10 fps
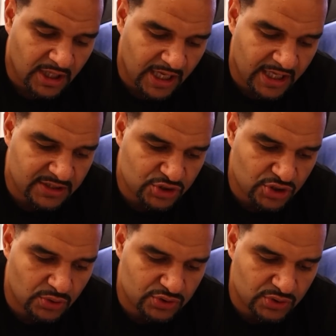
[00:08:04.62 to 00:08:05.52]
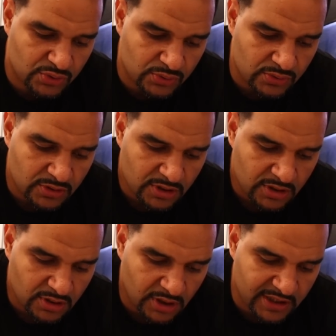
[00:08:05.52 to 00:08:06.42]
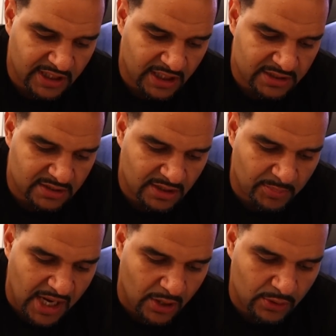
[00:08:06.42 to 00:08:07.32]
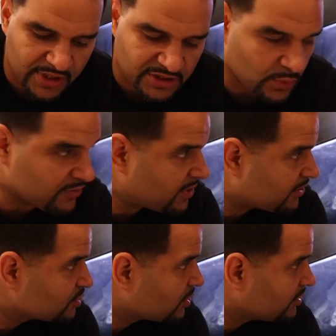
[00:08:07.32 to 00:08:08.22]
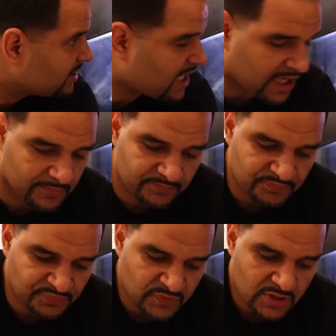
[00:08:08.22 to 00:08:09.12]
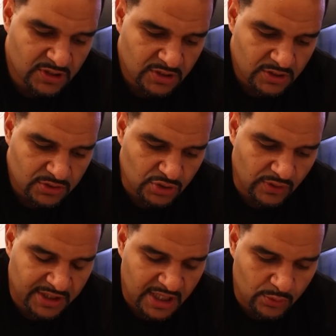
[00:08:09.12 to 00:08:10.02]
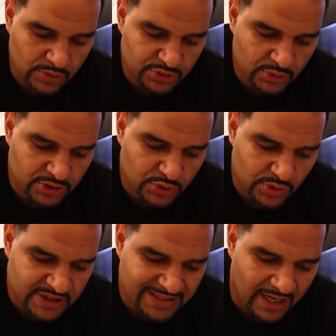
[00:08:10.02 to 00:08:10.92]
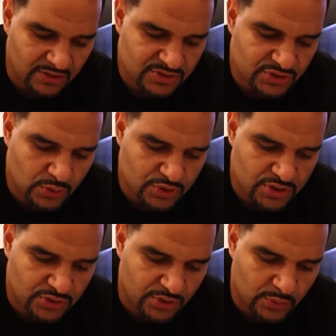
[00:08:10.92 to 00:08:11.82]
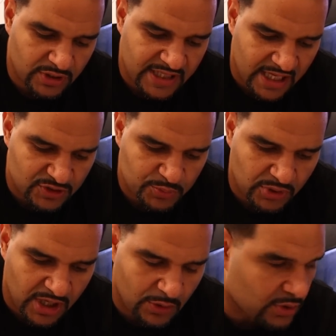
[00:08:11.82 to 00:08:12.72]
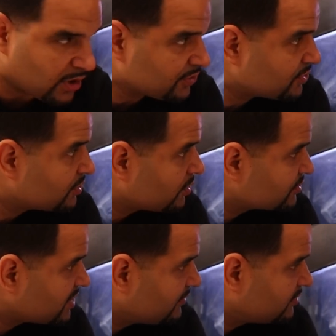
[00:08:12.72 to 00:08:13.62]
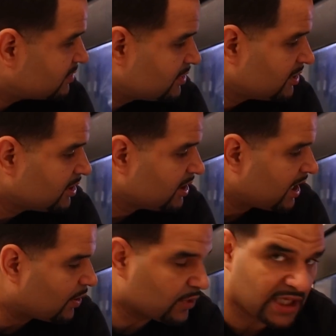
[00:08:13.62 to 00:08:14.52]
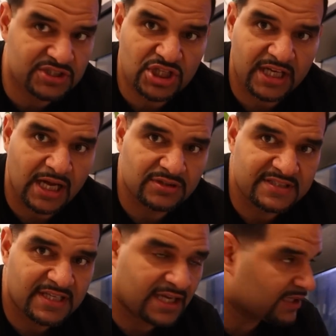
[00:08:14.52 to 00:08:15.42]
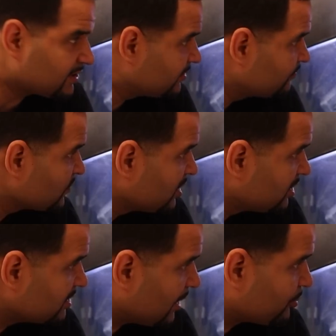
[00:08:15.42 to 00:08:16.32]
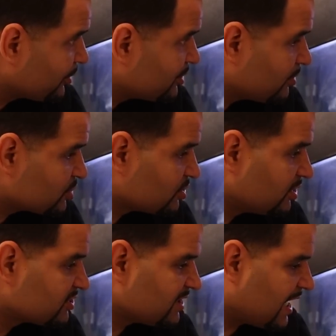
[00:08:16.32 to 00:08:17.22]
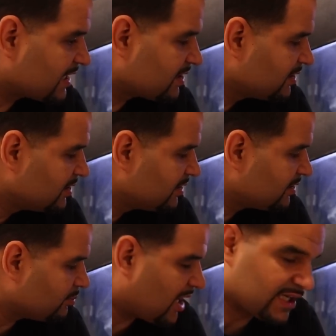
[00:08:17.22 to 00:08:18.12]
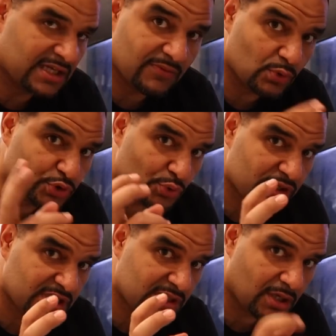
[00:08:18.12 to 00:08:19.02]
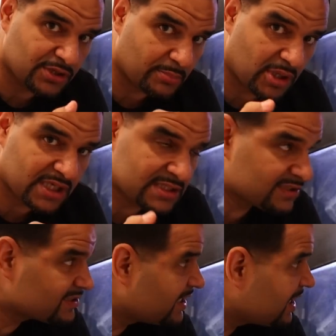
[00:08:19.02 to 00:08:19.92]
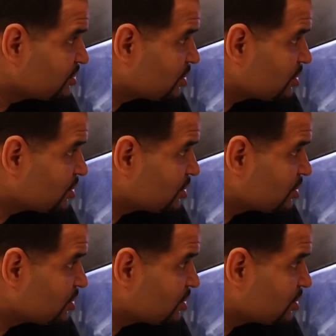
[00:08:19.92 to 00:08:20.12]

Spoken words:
And it shows you, again, the power that the wavemaker is currently at. So right now we're doing 3,231 gallons per hour on the Nero 7. And when I check out the tank, that pretty much looks like my level 3 on the buttons that I